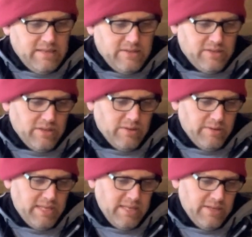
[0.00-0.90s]
So
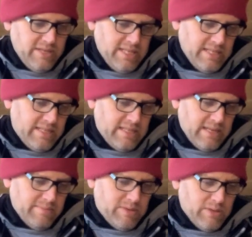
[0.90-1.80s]
here is
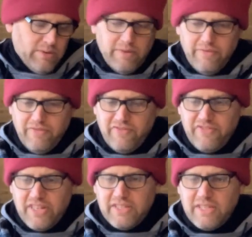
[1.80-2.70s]
some sort of
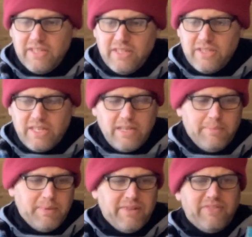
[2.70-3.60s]
filter. There's a
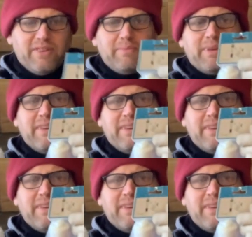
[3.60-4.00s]
couple of them.